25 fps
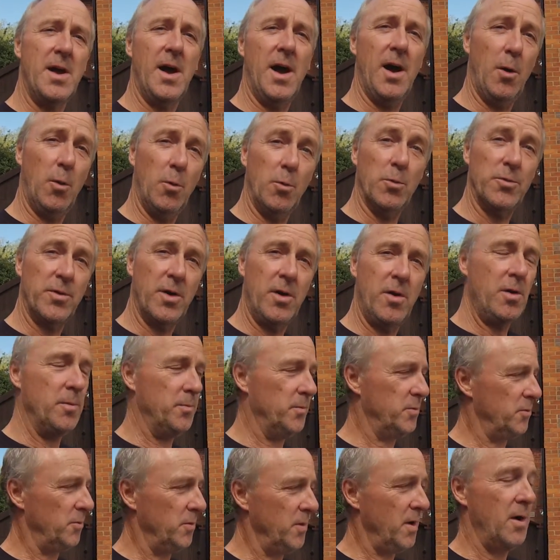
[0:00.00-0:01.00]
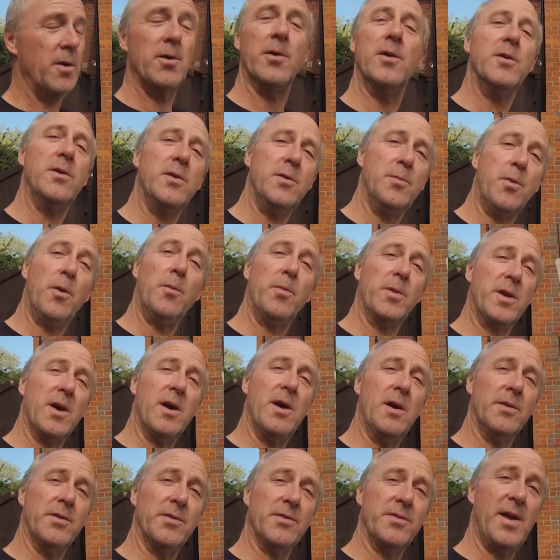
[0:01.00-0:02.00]
at all times, although you probably
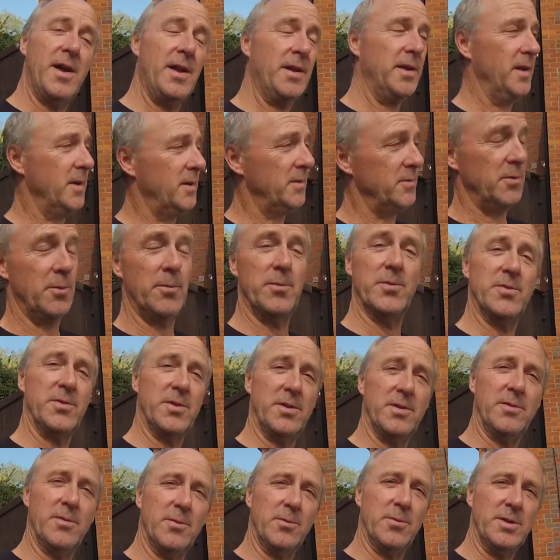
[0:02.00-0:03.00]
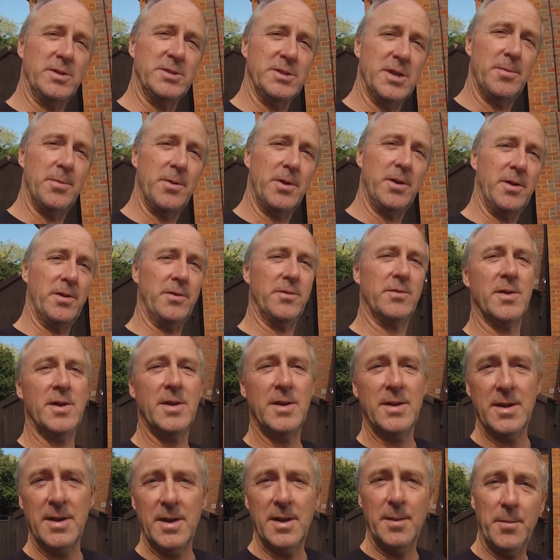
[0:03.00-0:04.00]
can't understand it because obviously it's all in Japanese.
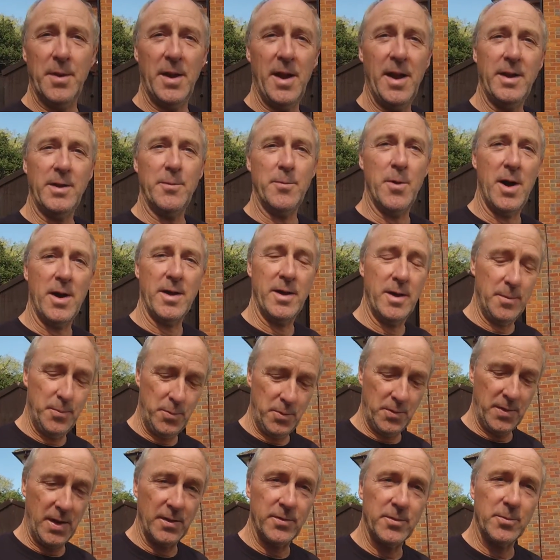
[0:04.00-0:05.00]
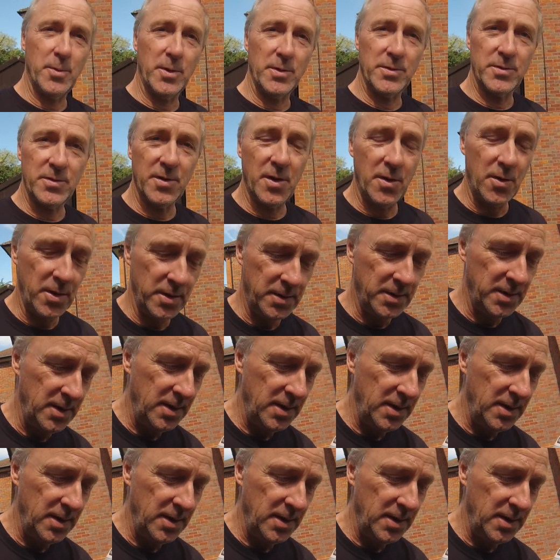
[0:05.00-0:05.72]
But anyway, I'll put that to one side.